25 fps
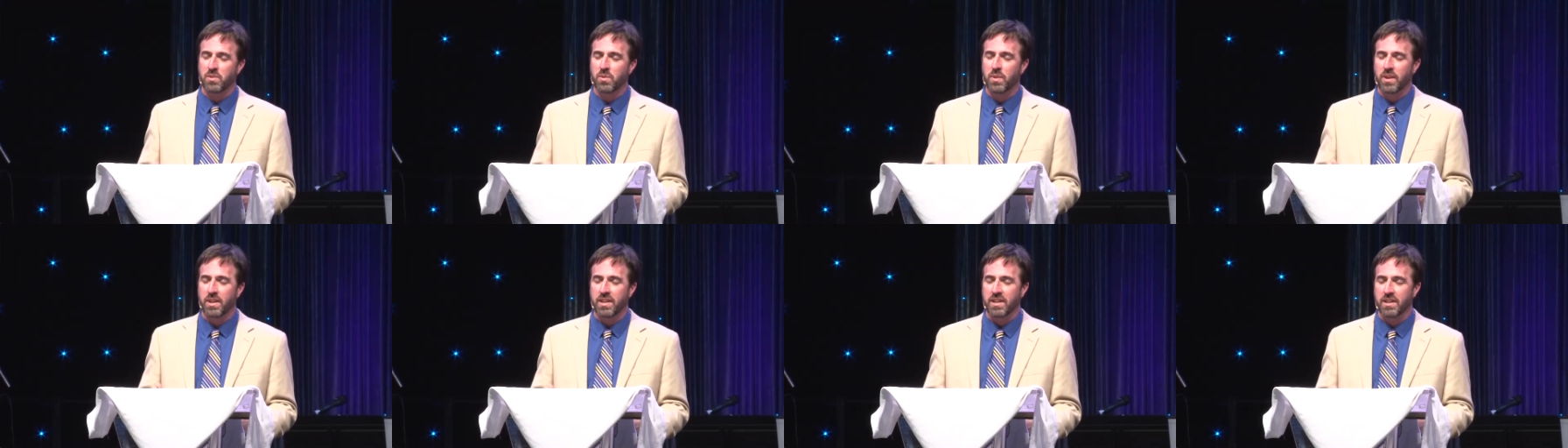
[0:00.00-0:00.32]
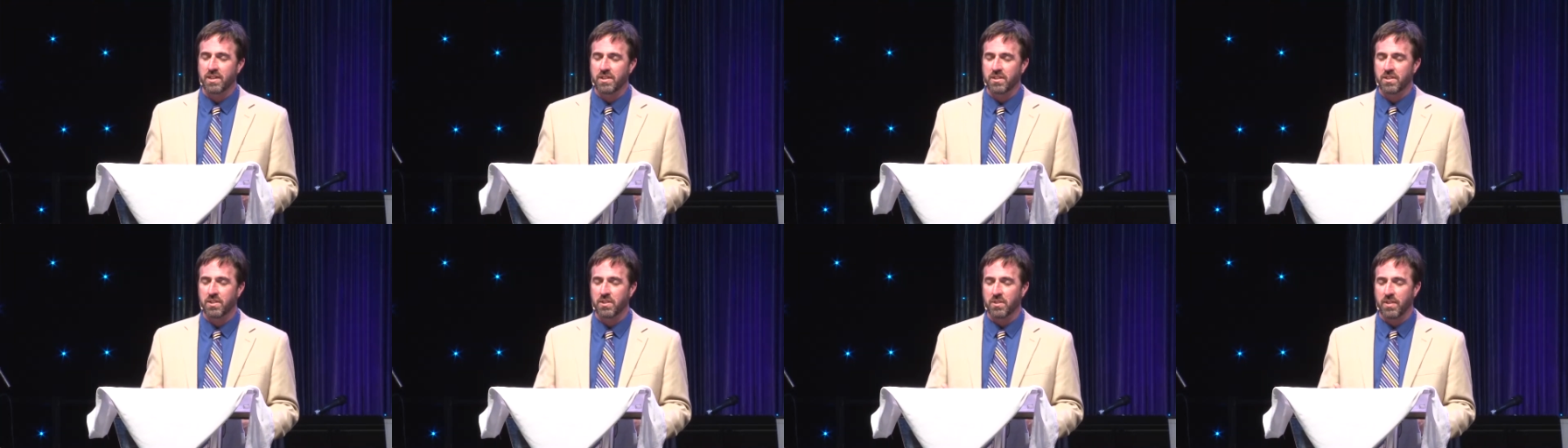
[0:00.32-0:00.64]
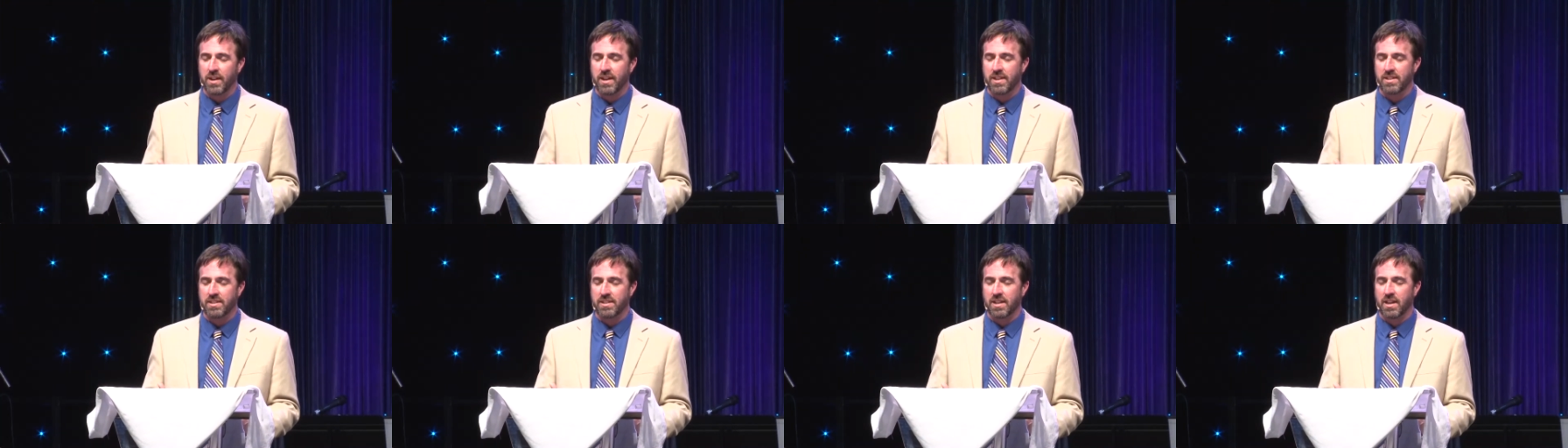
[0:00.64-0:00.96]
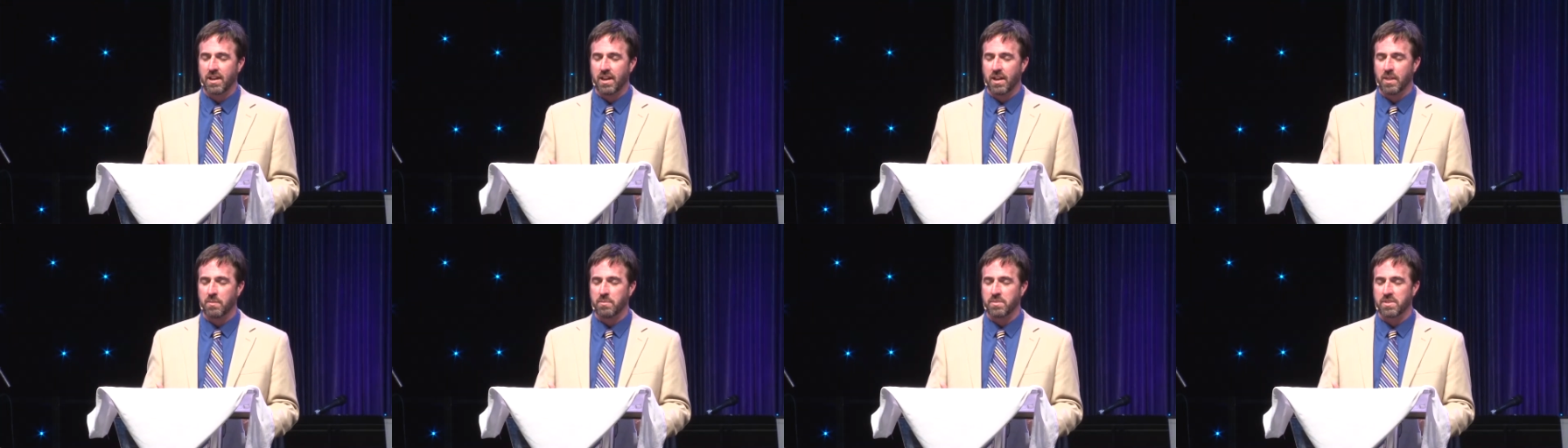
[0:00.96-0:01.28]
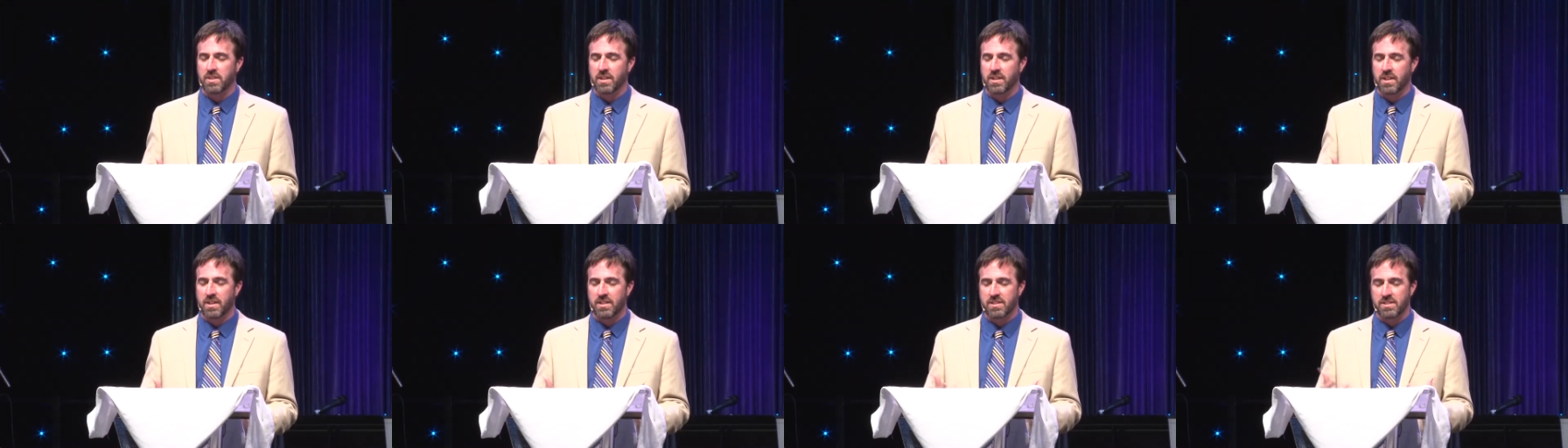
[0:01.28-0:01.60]
we can do at times,
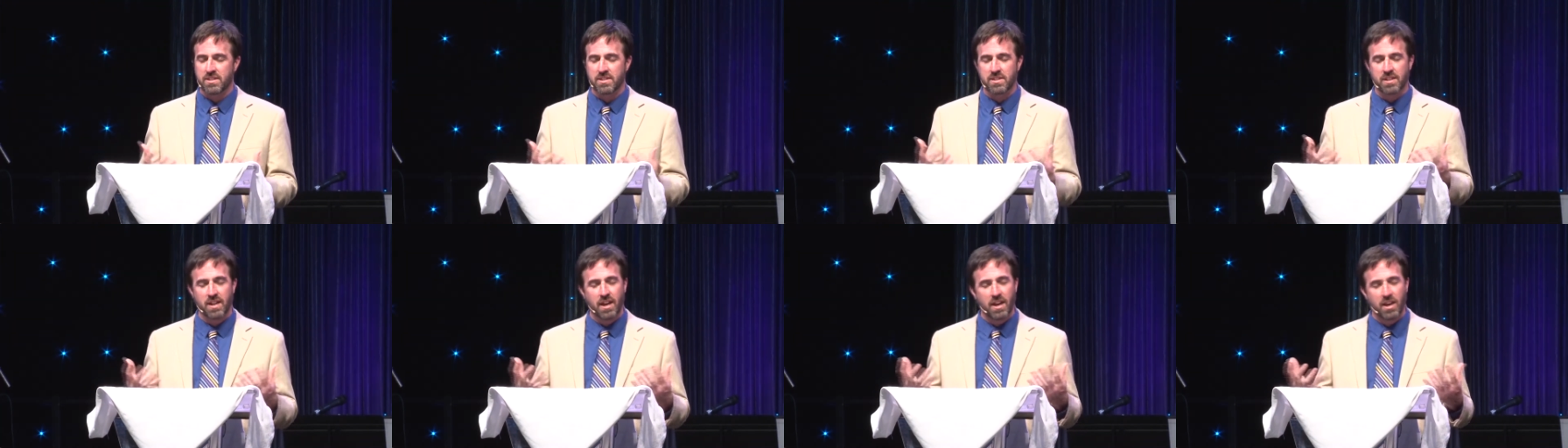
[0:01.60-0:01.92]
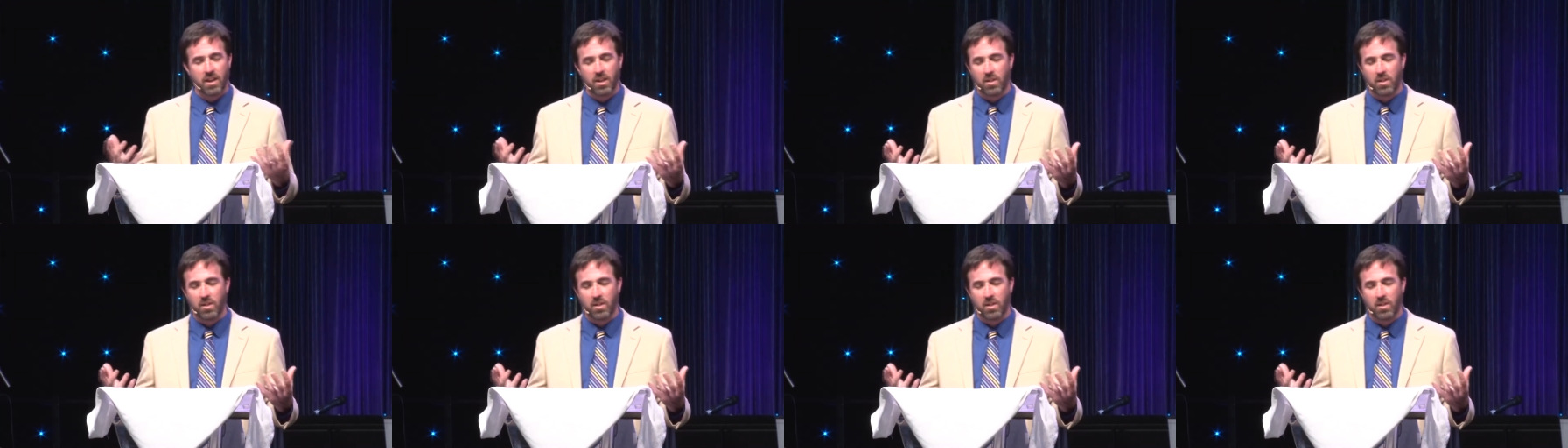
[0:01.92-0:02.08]
and it's not